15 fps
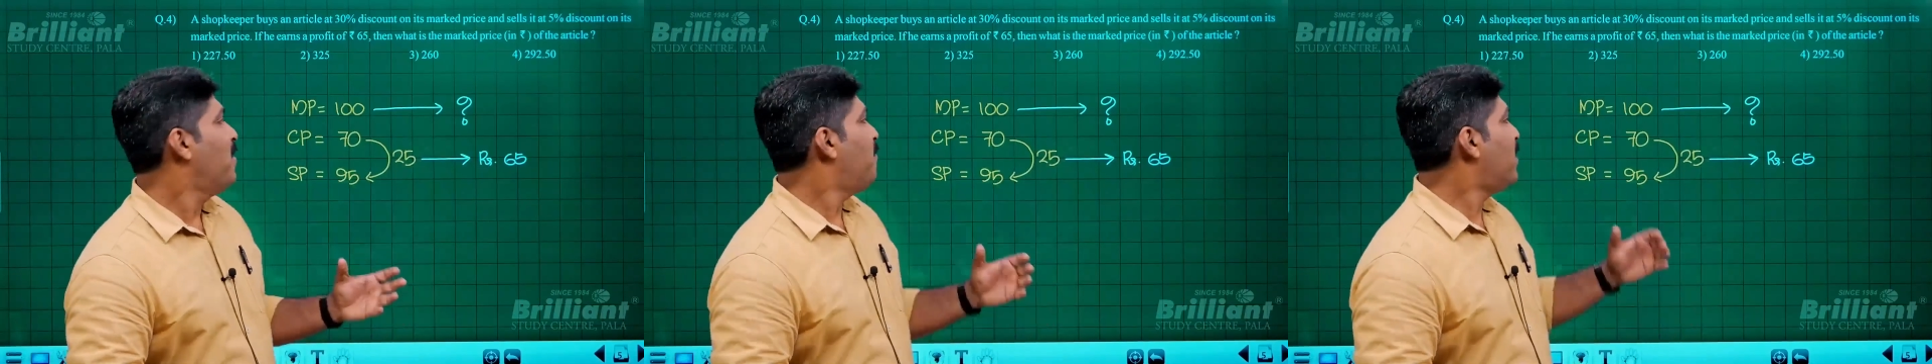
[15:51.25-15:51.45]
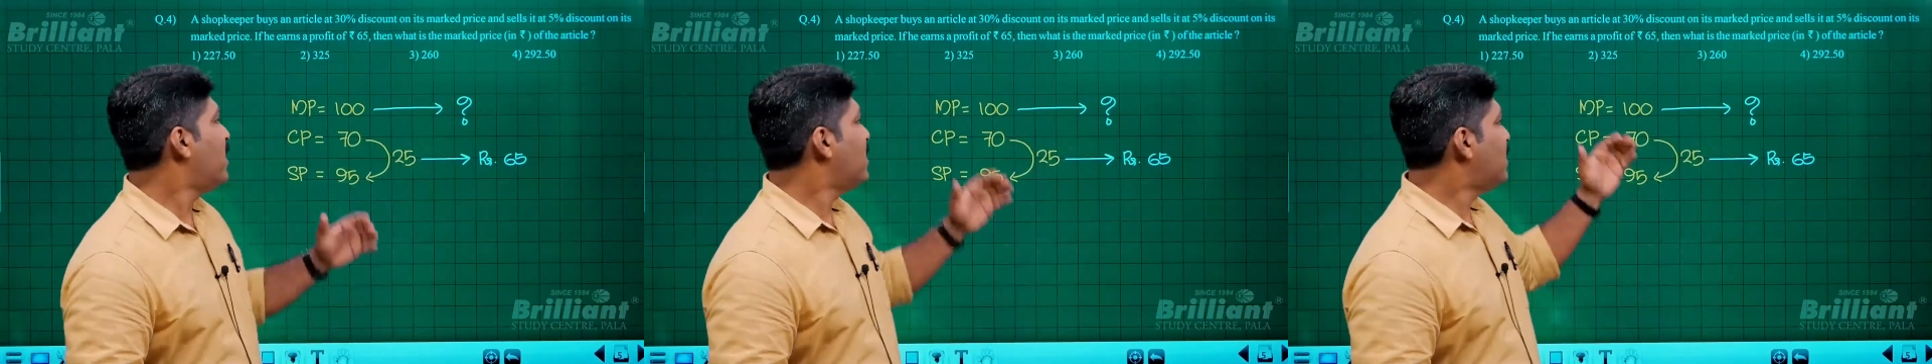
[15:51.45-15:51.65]

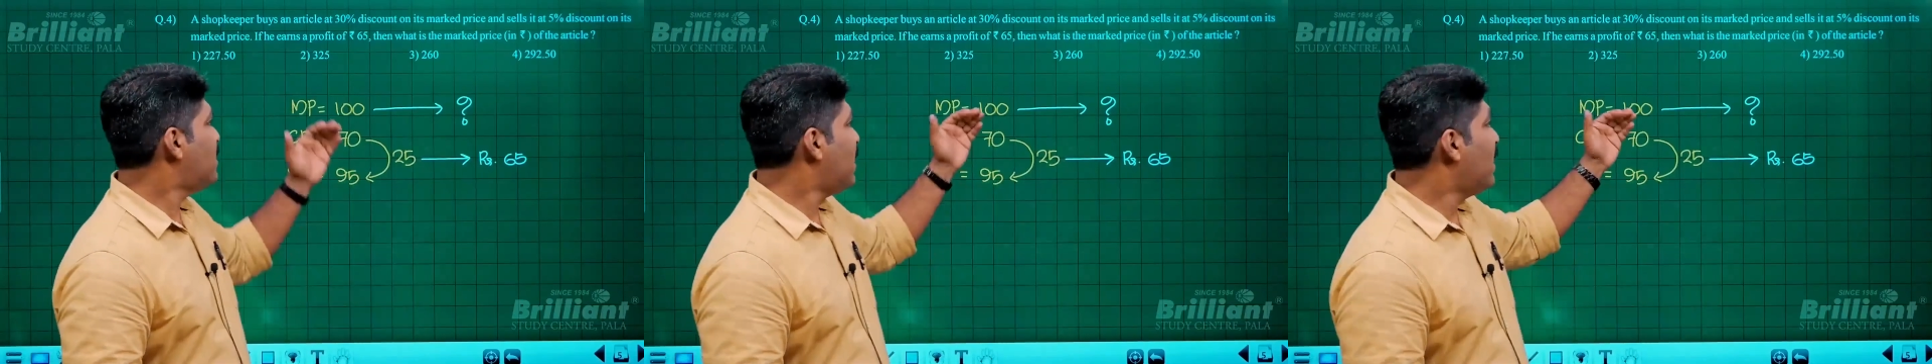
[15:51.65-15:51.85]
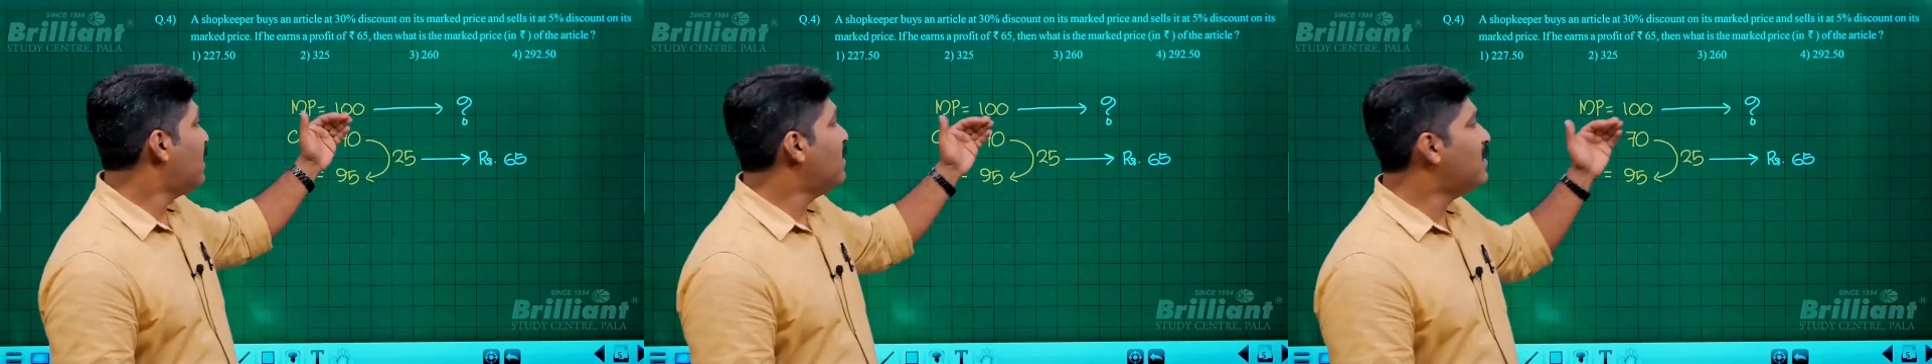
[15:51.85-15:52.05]
what
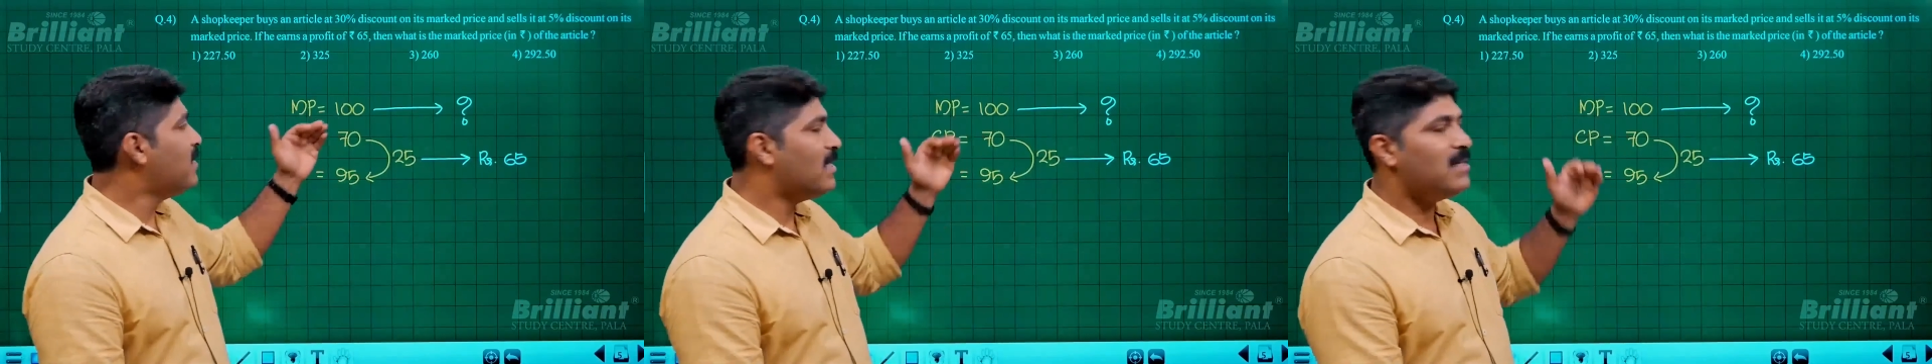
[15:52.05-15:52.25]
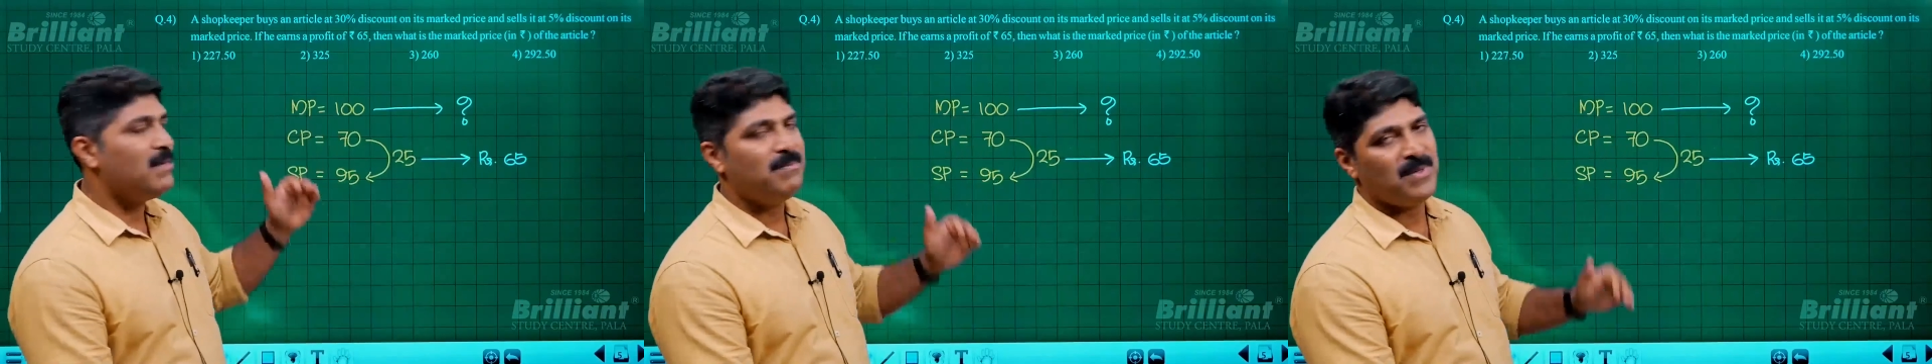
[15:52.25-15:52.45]
this
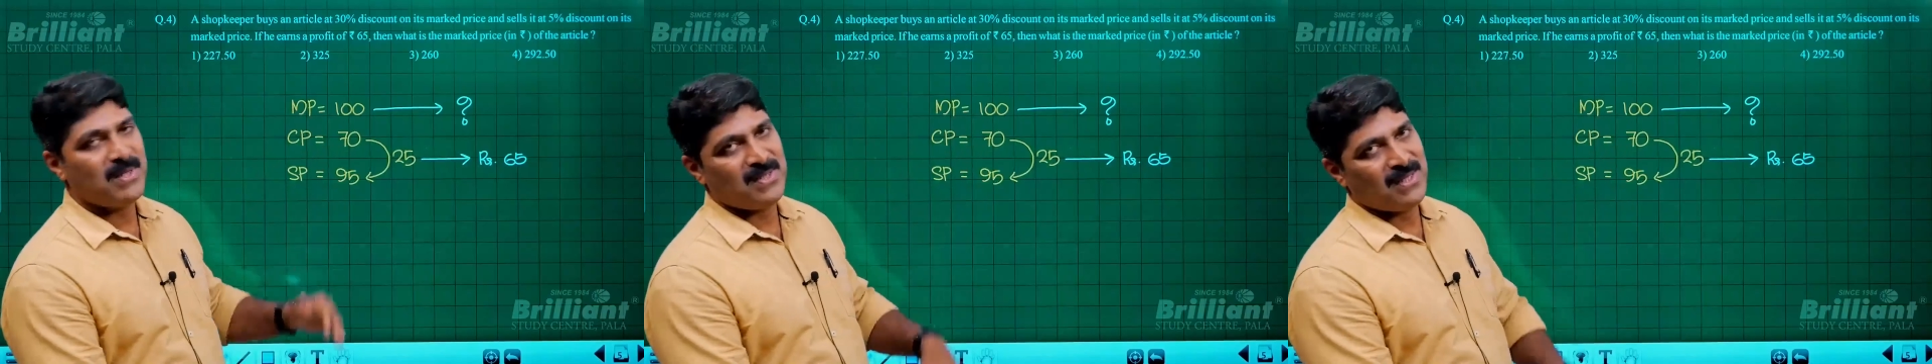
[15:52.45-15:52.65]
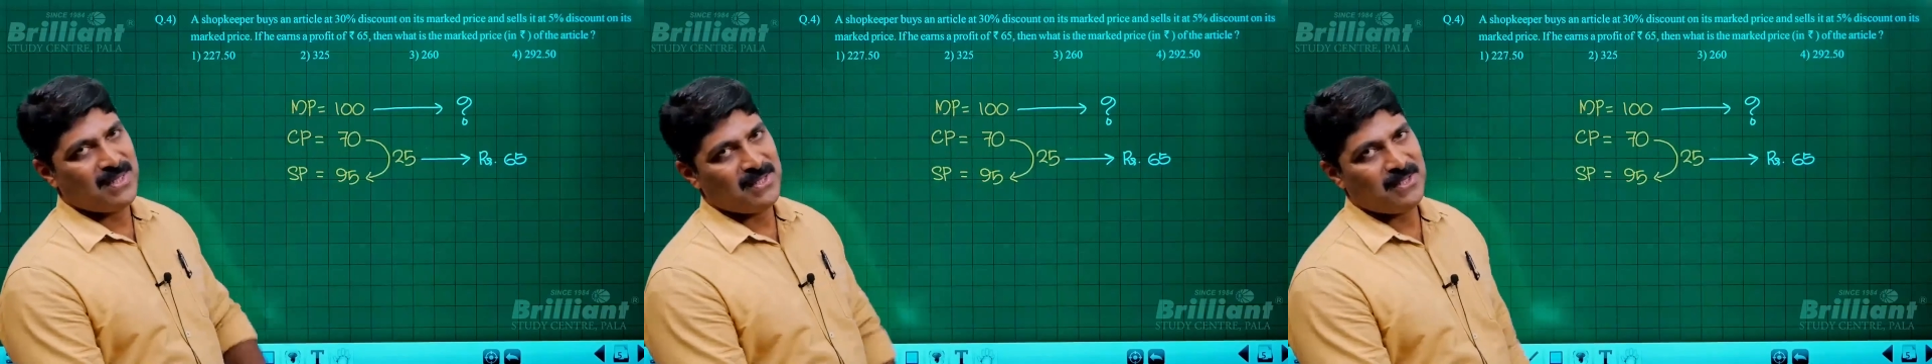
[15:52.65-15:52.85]
100
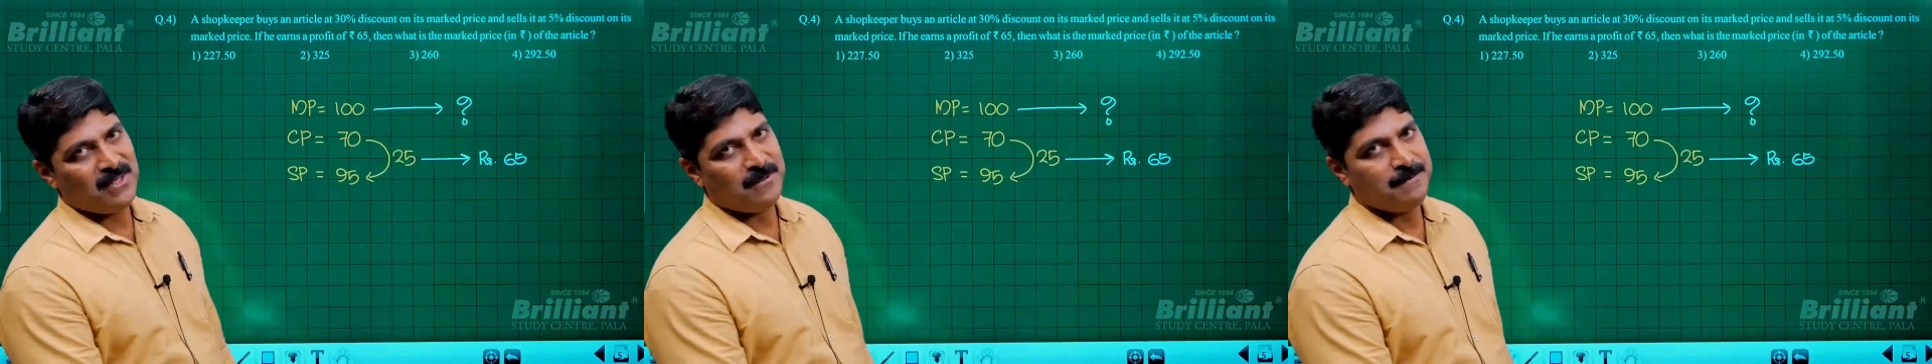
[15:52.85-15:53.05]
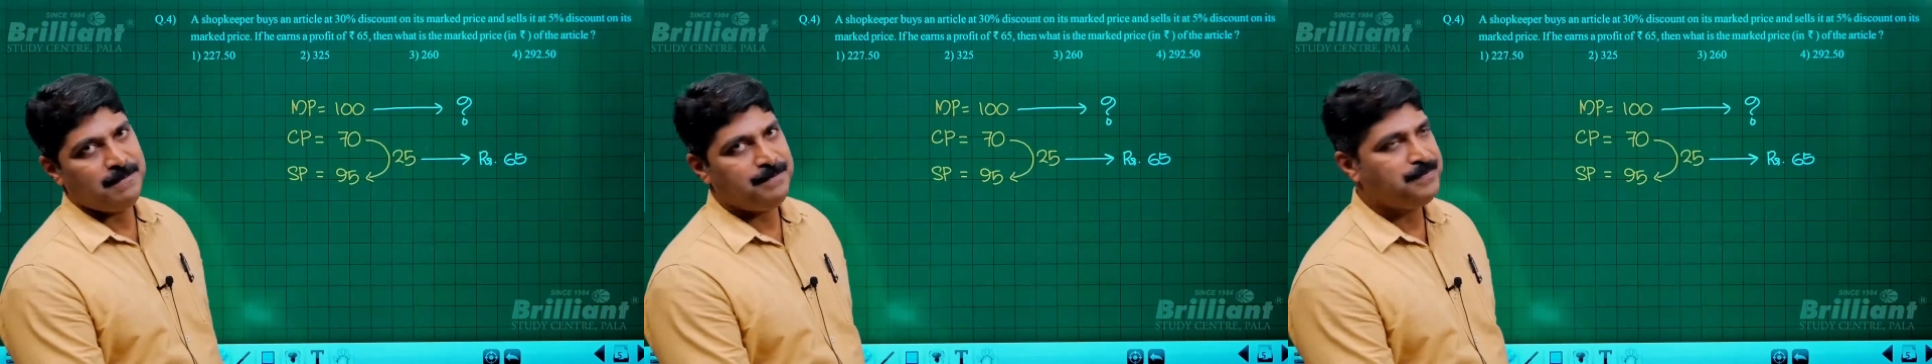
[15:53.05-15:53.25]
represents?